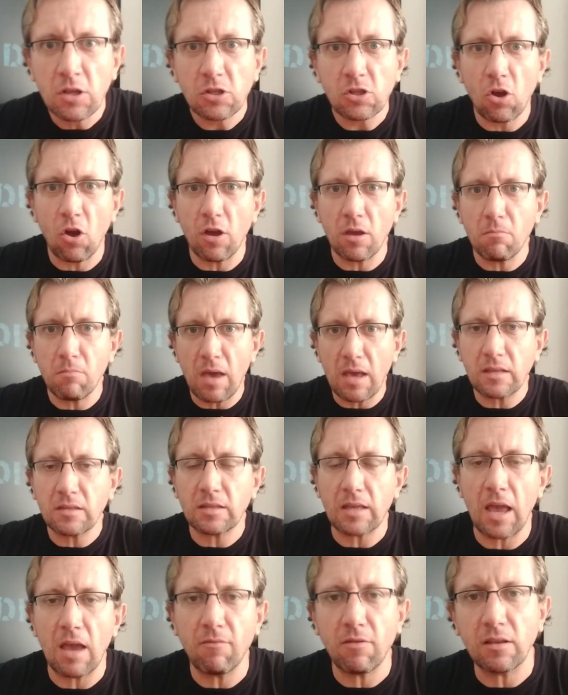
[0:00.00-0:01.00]
So it
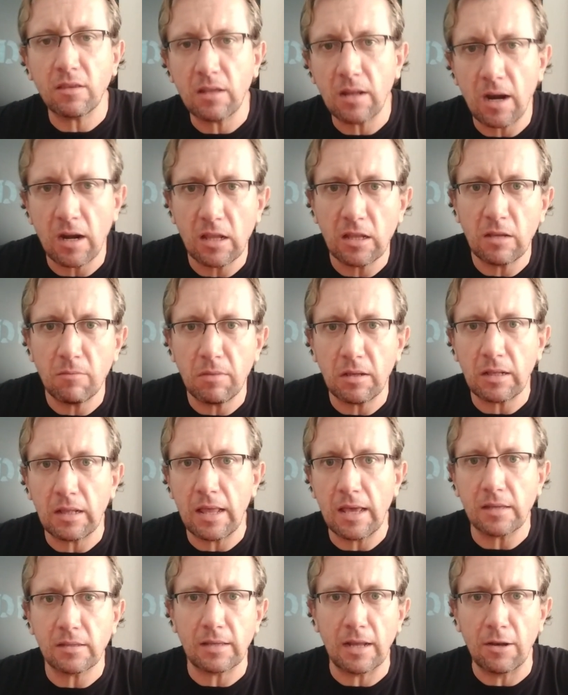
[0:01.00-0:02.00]
makes everything a little bit
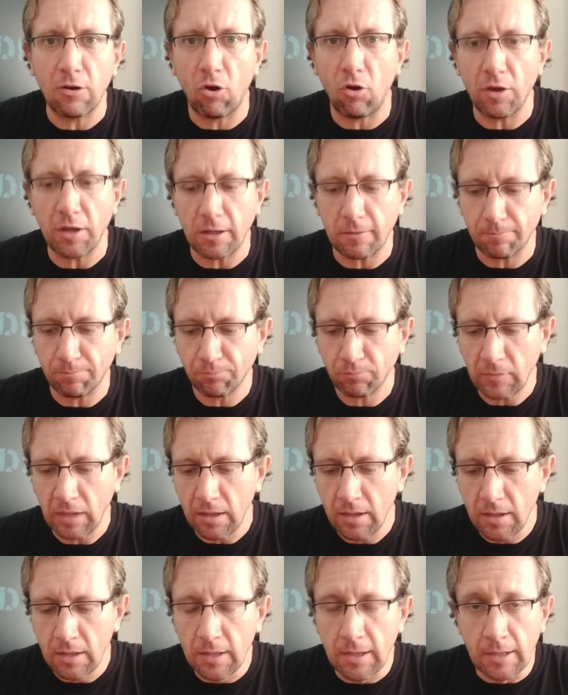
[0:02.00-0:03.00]
less annoying.
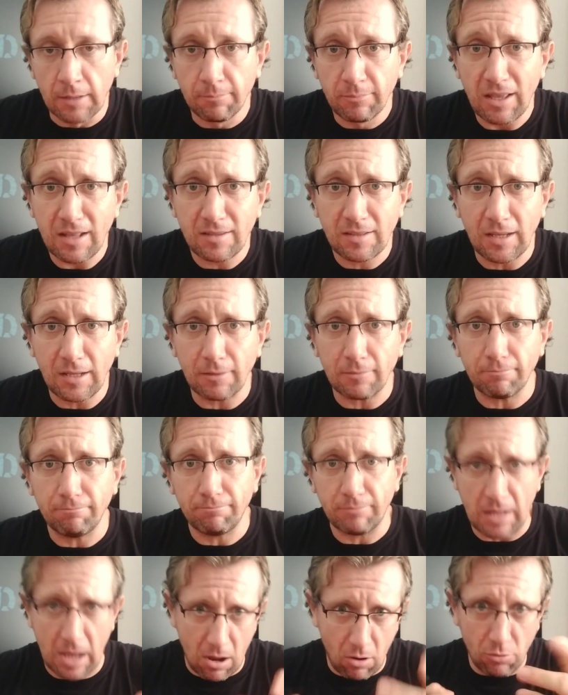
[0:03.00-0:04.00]
That's it,
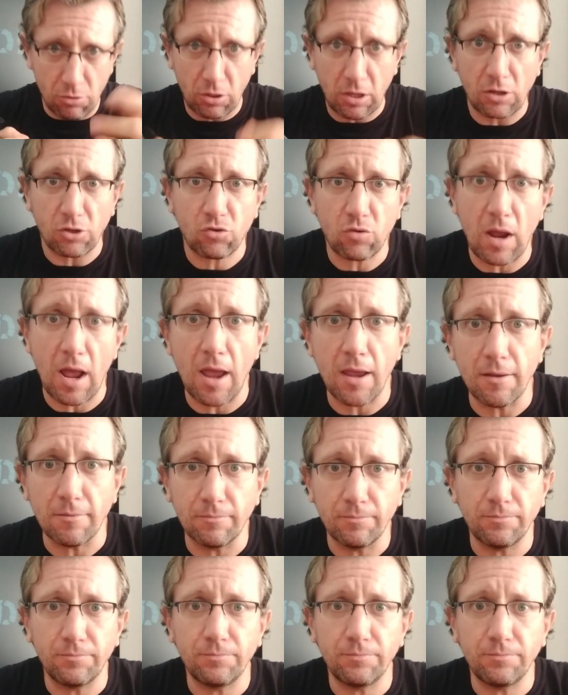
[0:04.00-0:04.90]
now you can try.